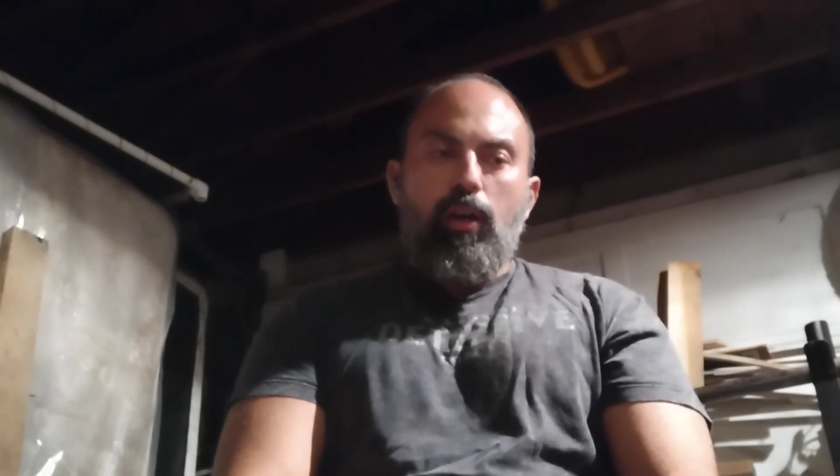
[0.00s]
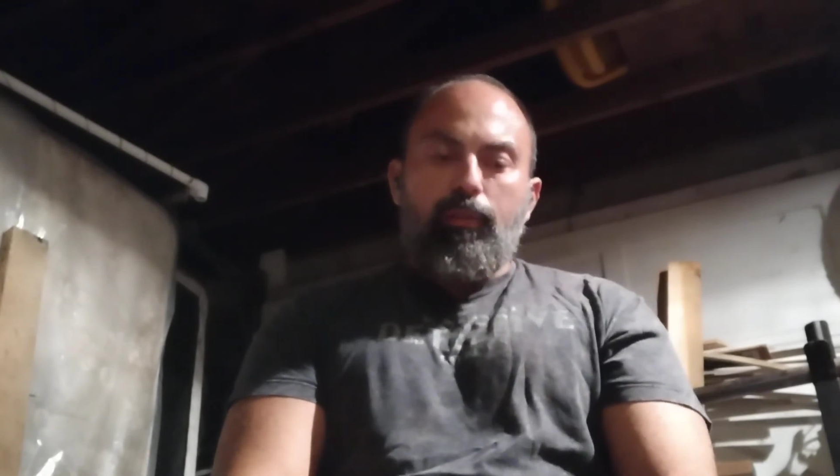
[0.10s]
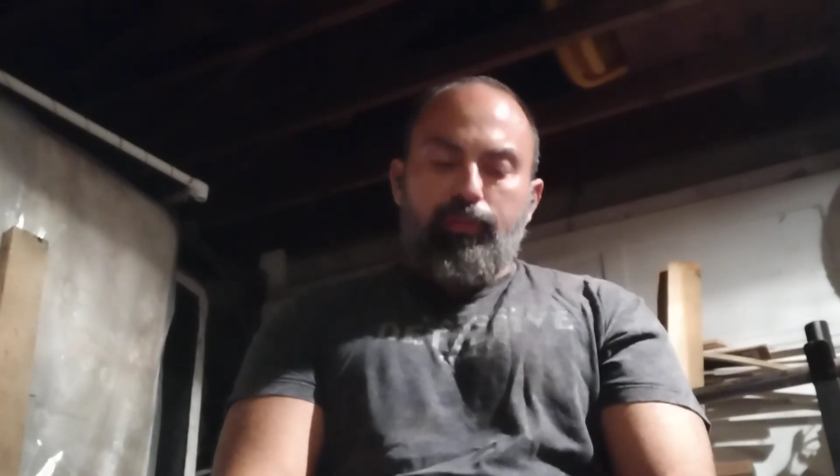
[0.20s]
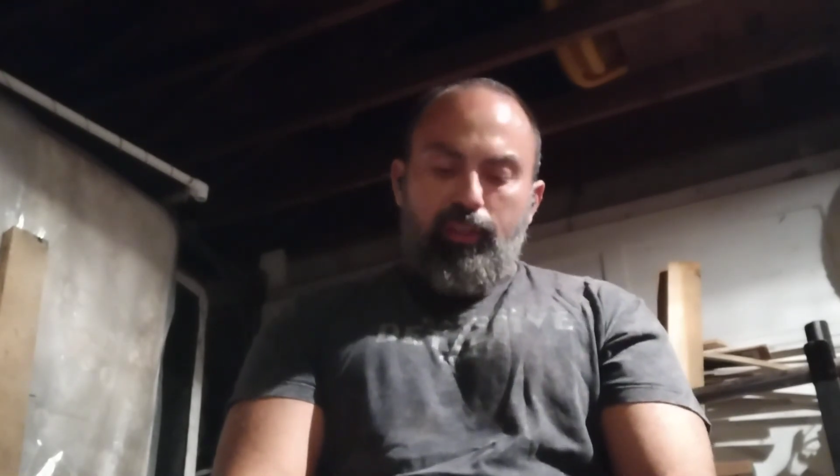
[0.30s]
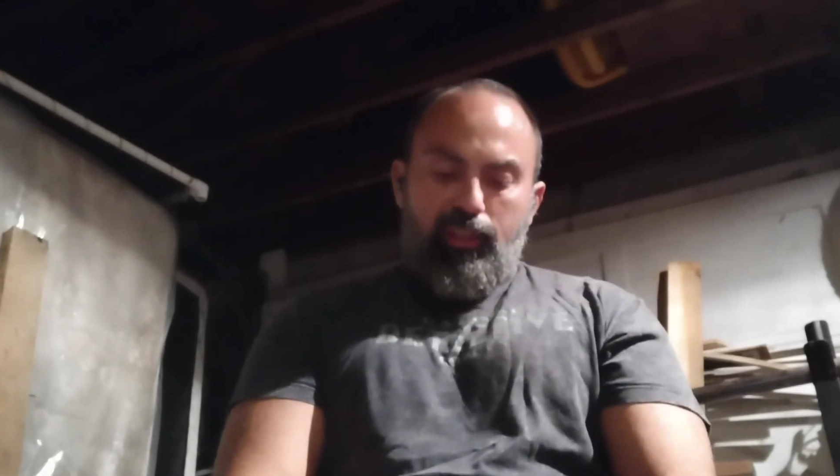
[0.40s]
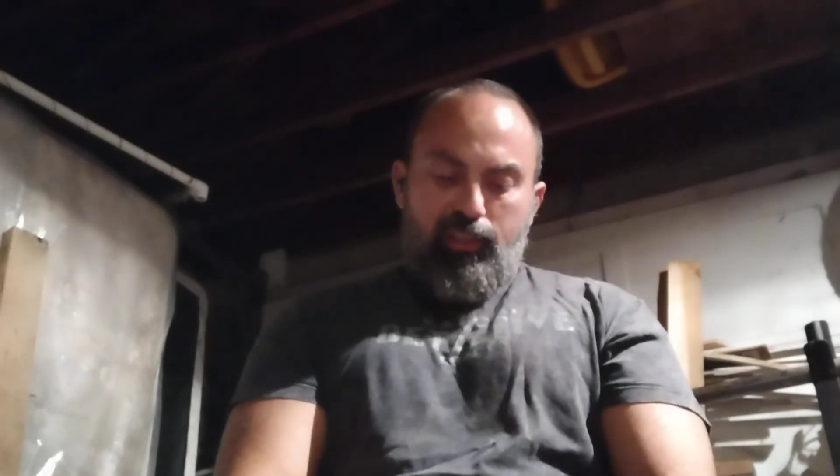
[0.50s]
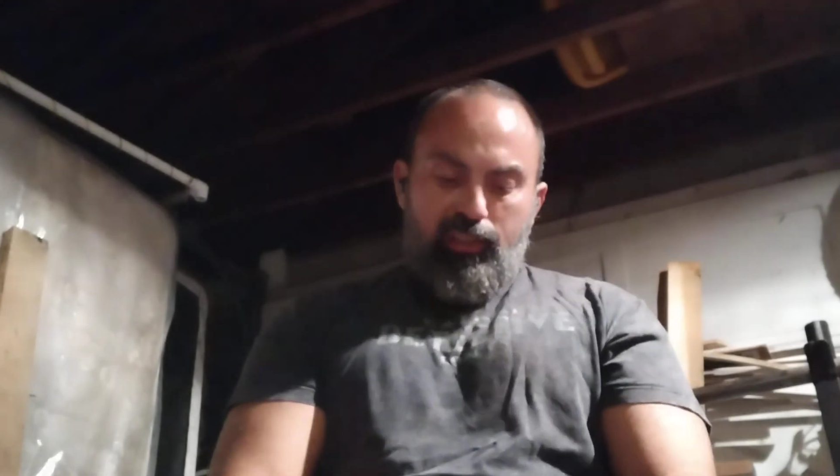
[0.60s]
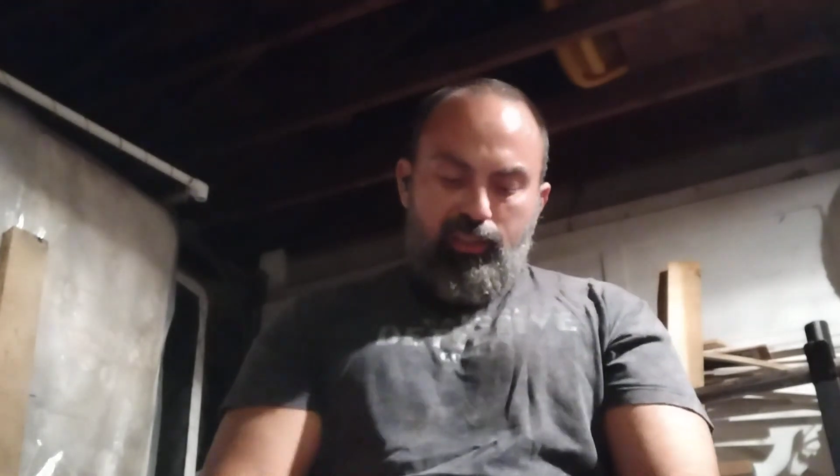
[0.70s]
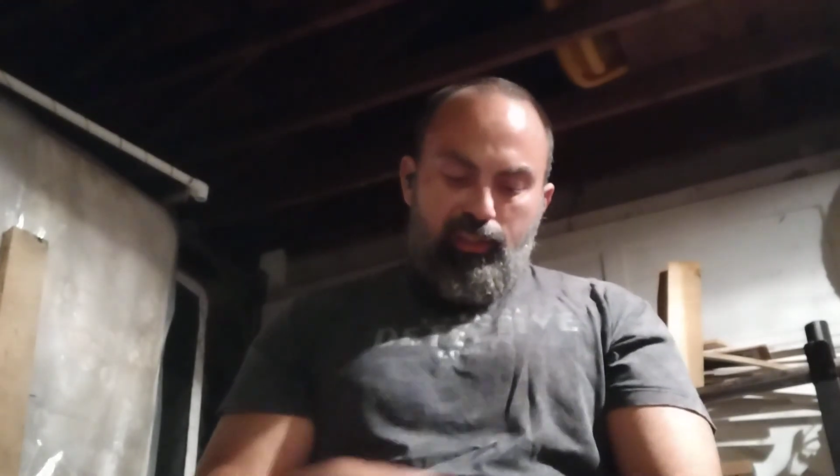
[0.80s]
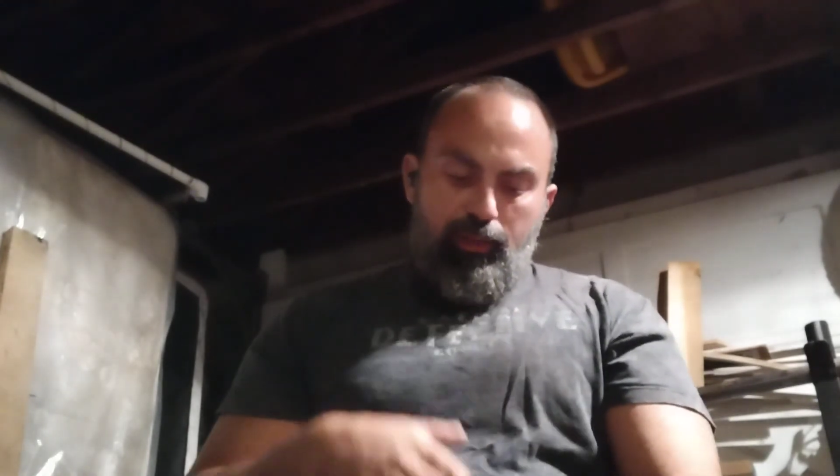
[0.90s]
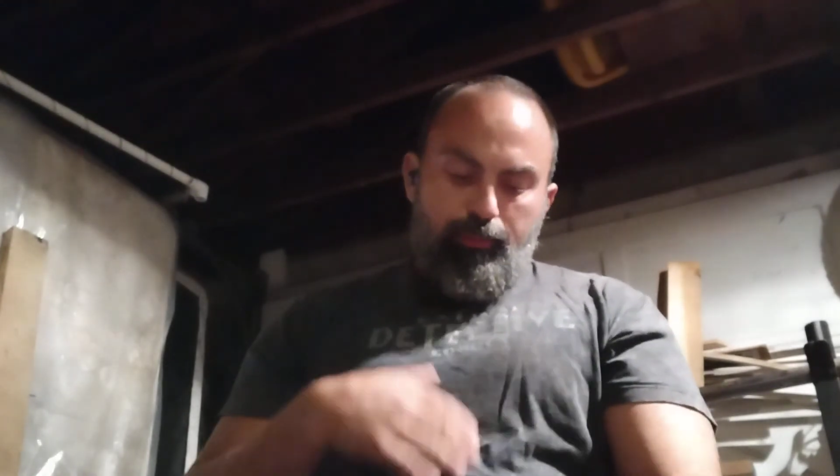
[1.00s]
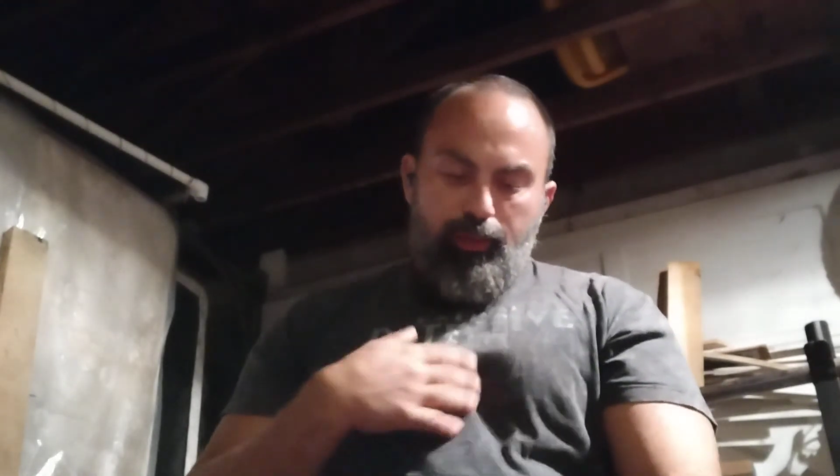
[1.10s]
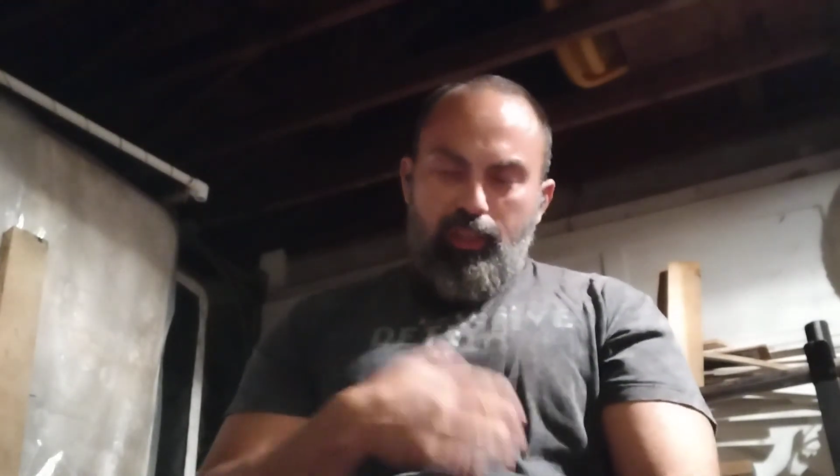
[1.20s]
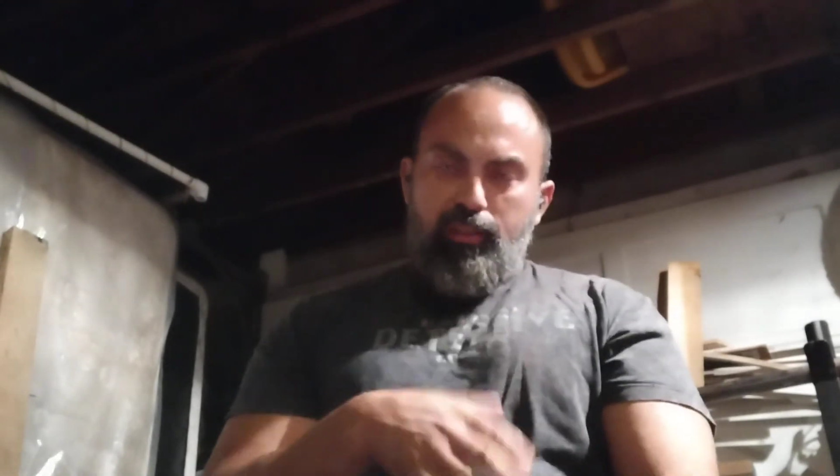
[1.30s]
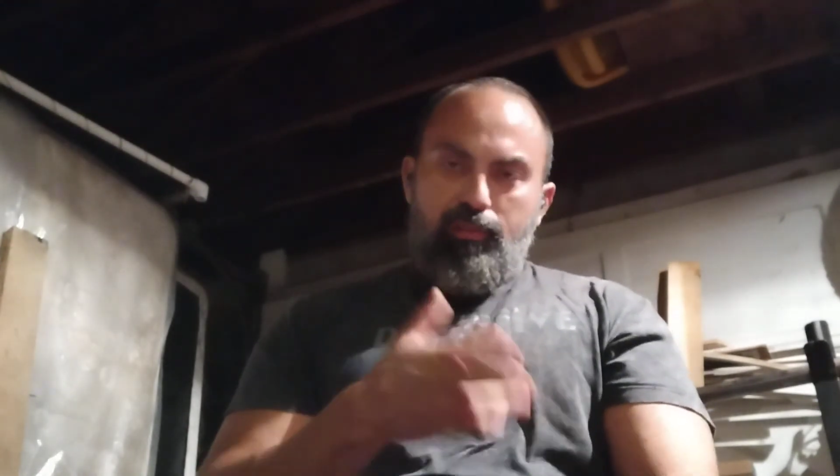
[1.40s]
off, like, you know,
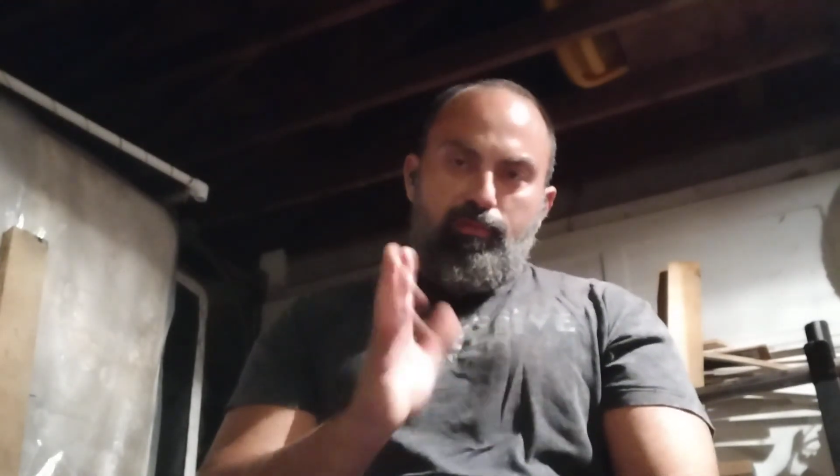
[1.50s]
my